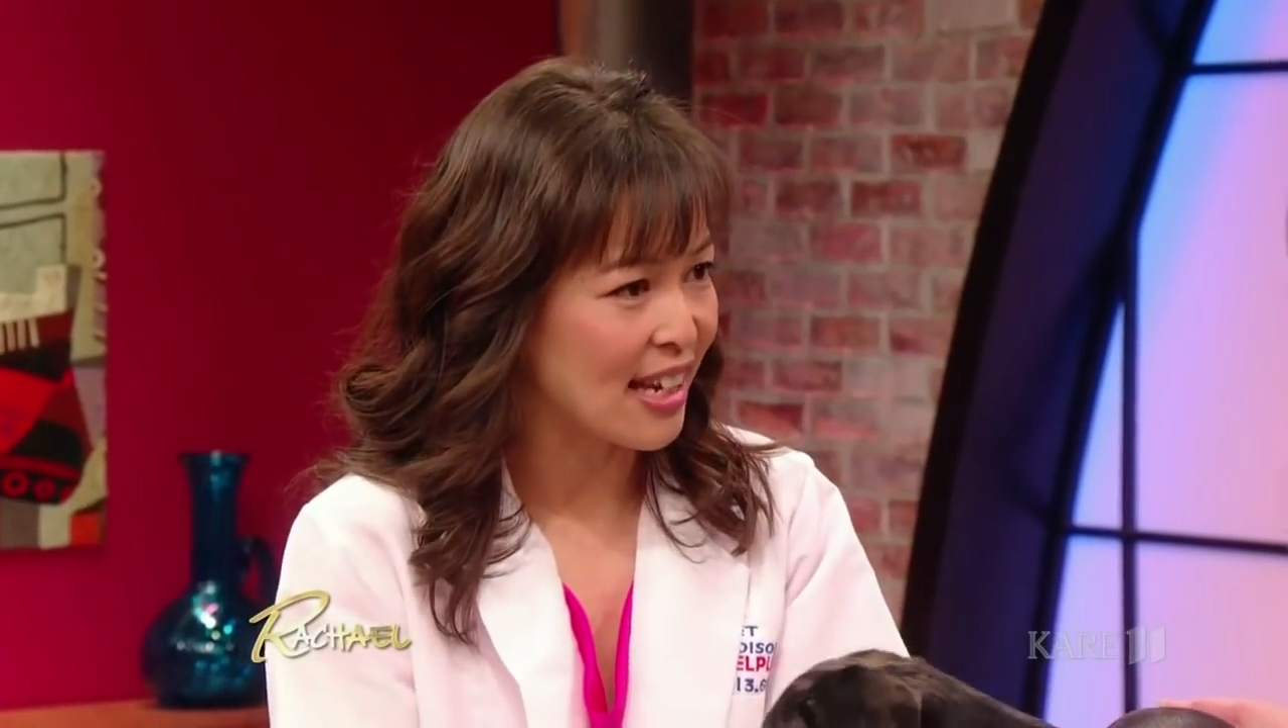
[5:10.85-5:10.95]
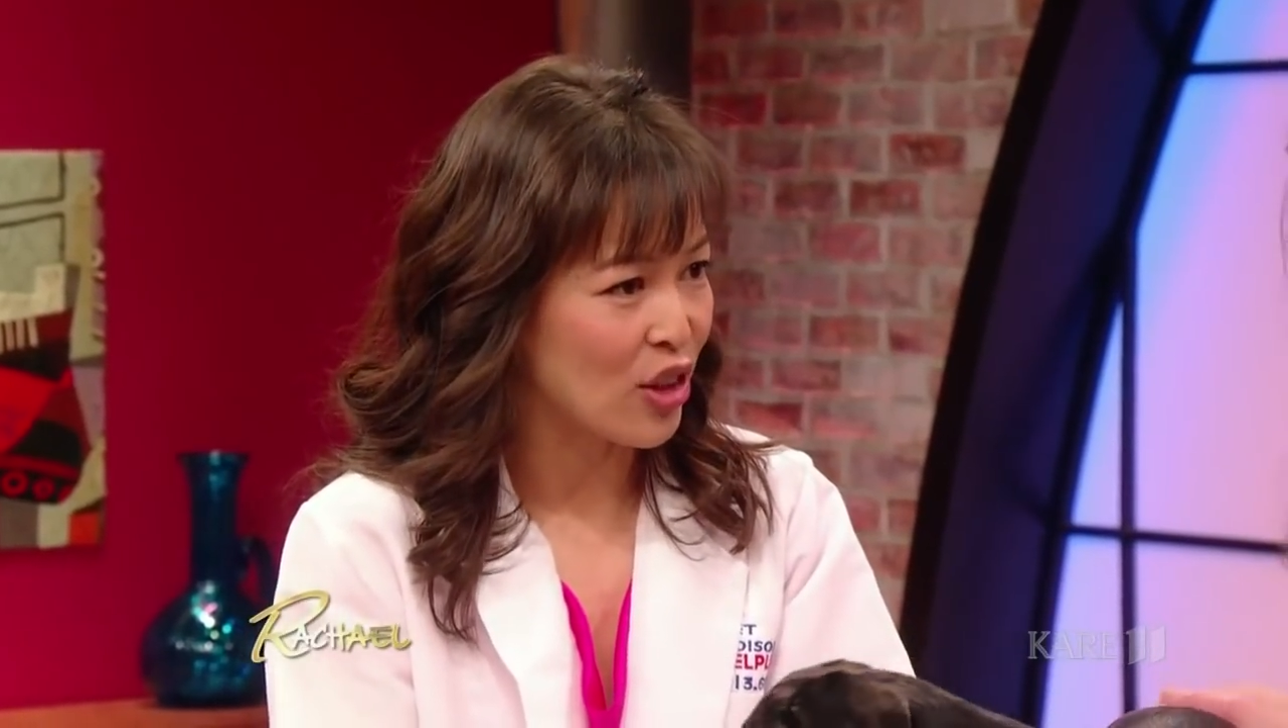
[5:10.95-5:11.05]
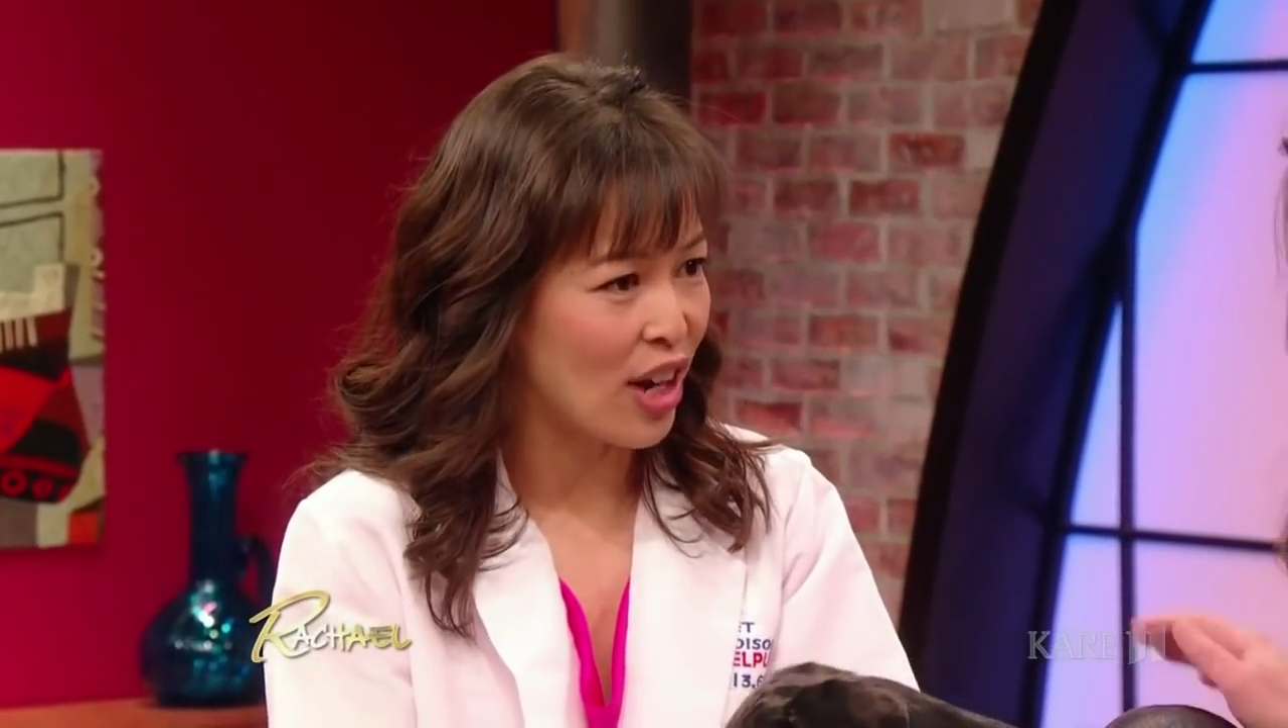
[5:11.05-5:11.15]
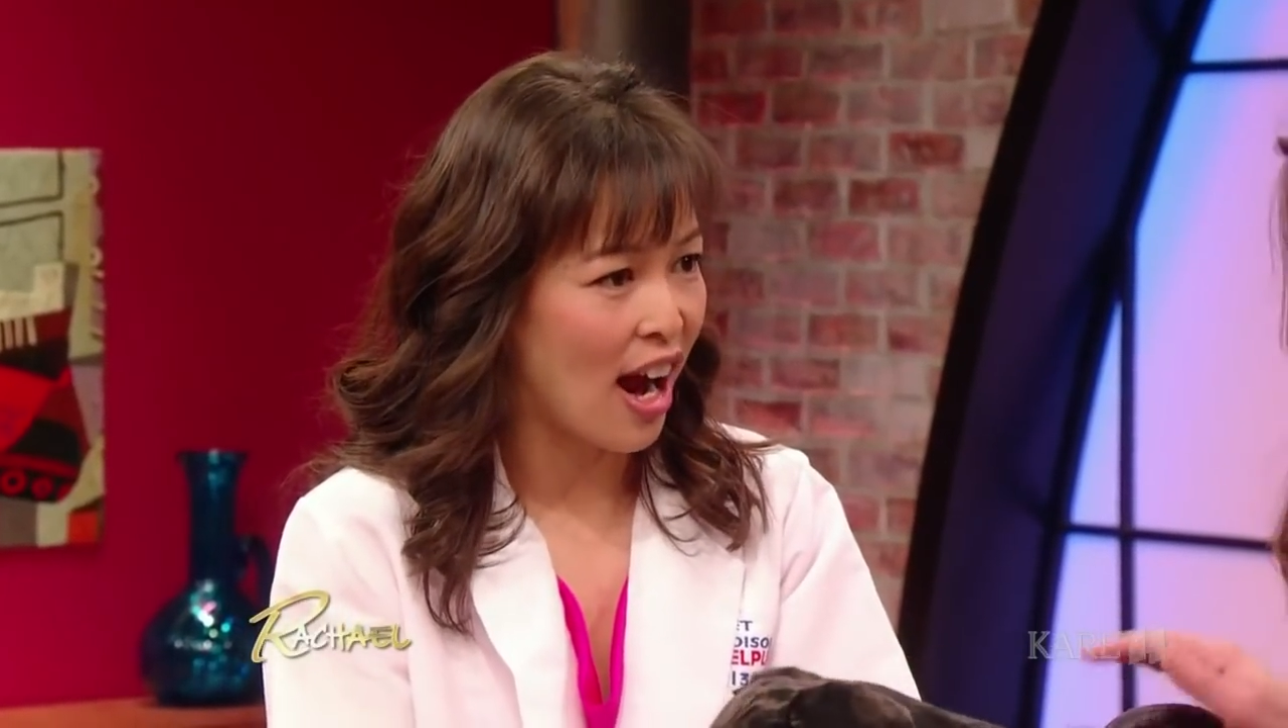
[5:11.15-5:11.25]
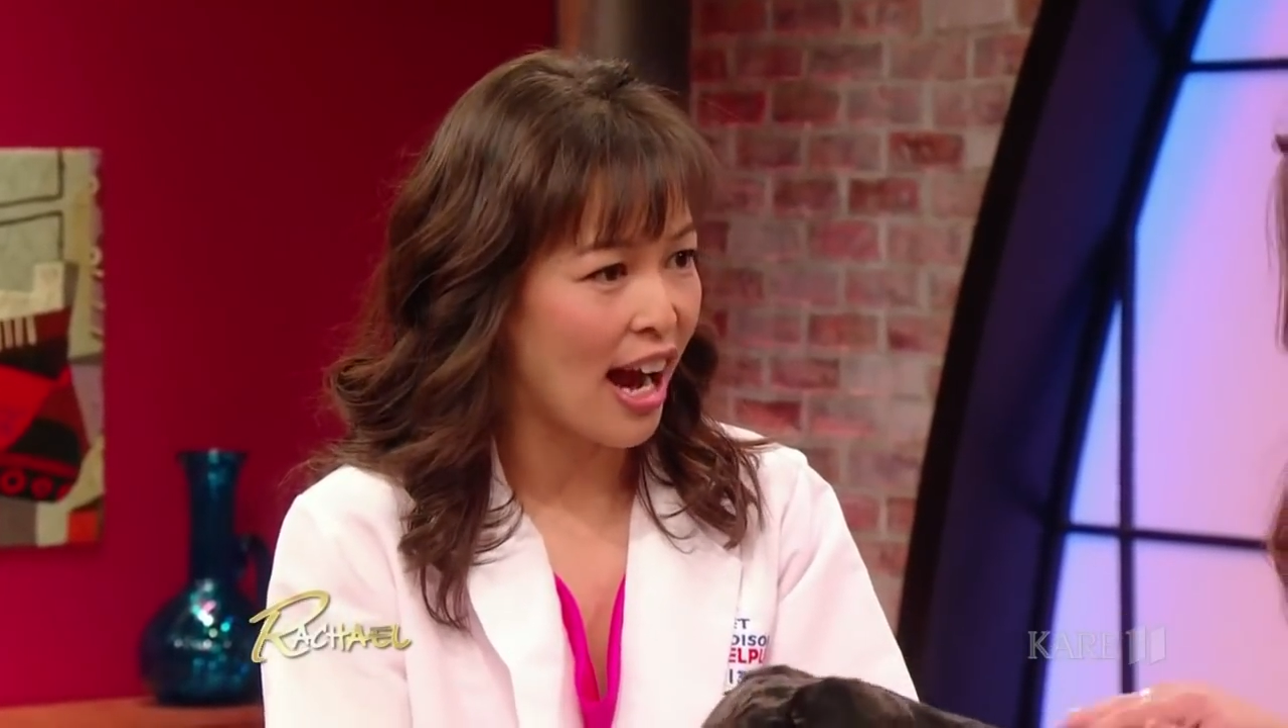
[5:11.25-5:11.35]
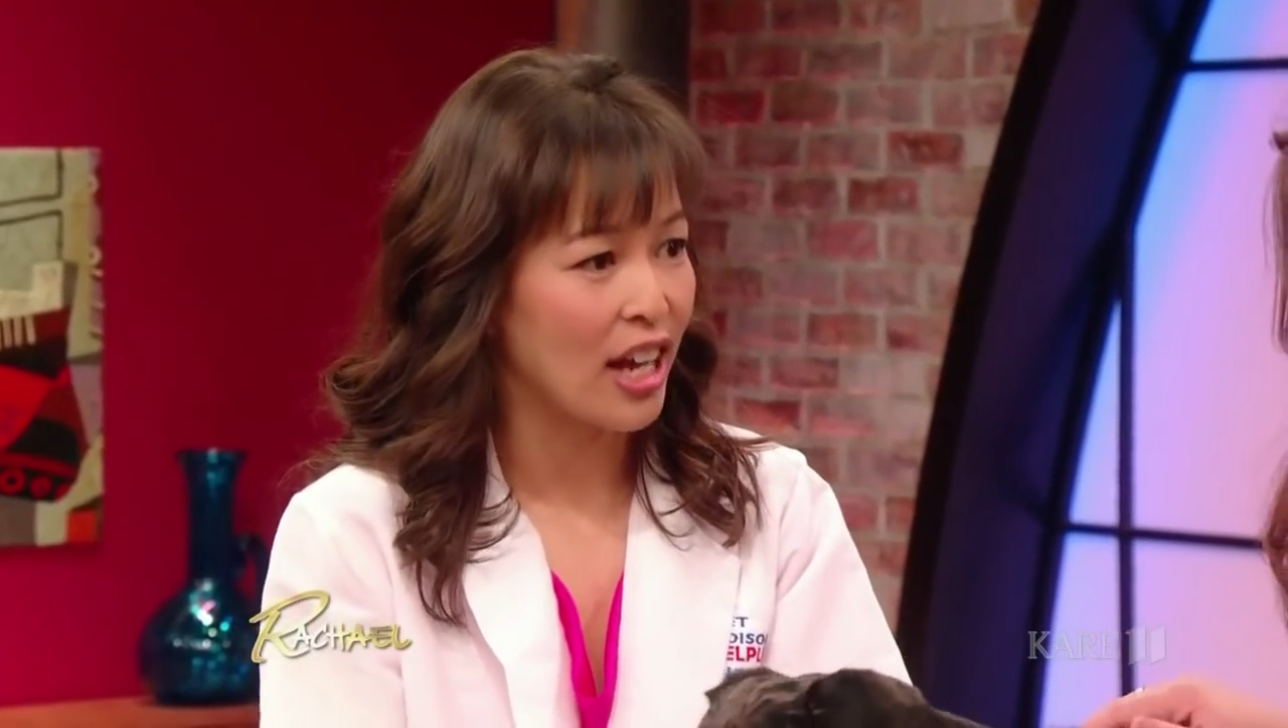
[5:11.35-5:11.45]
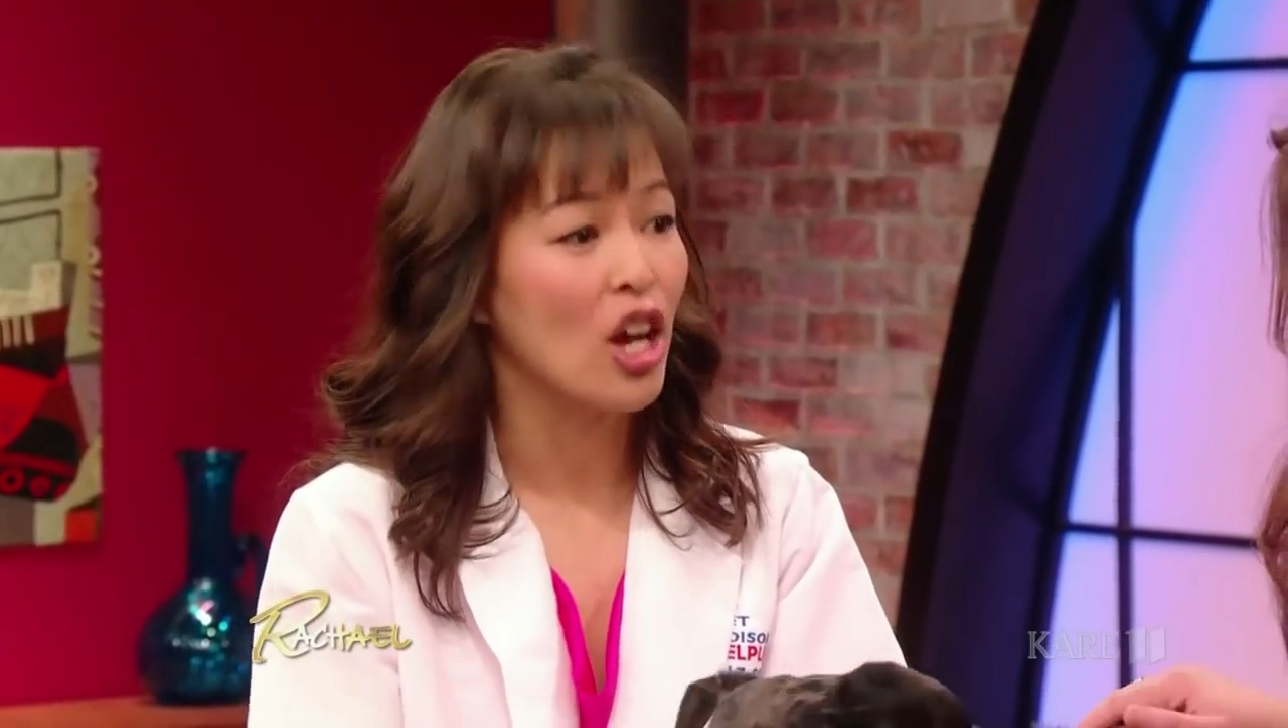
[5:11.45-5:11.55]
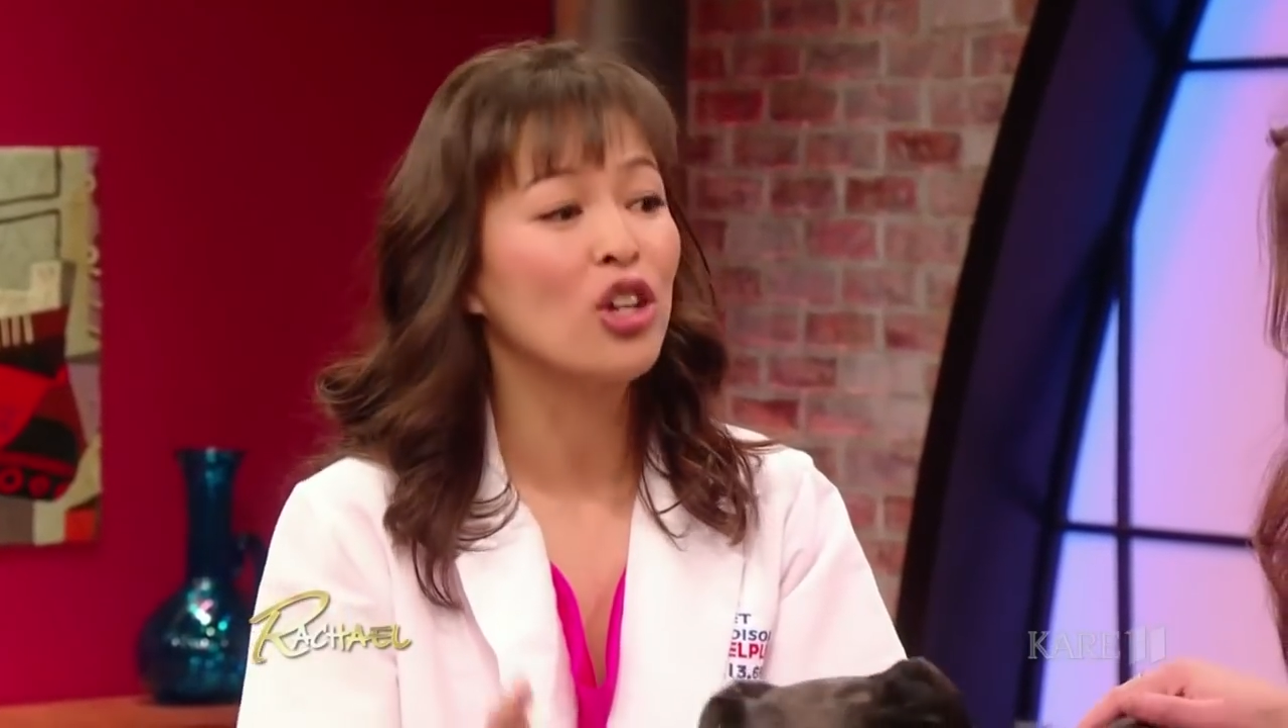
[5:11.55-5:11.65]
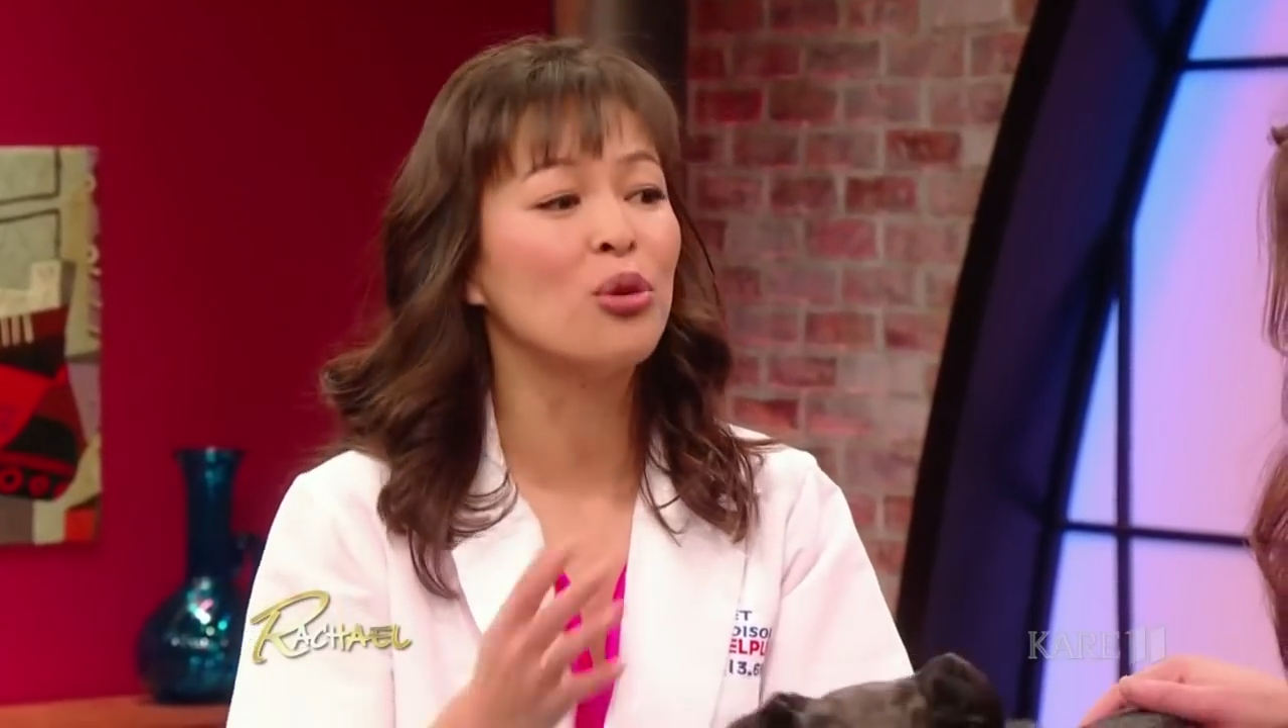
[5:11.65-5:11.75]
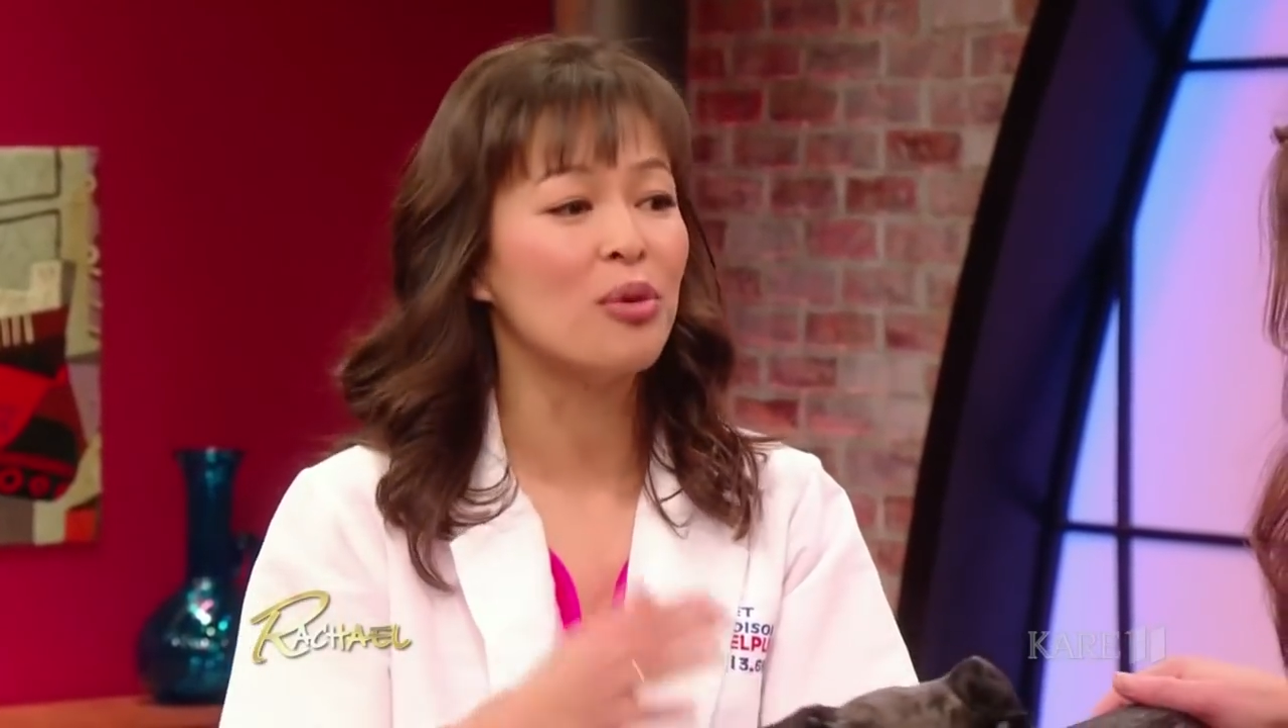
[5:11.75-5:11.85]
it in their eye,
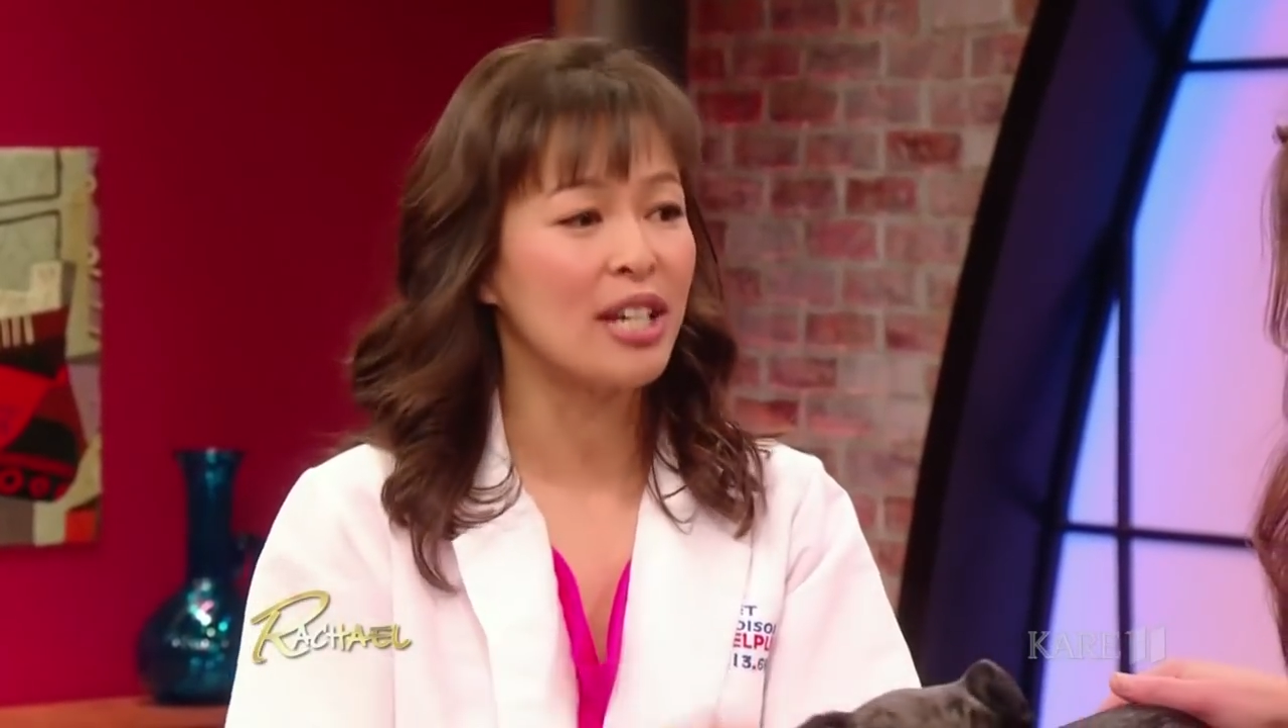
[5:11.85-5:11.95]
you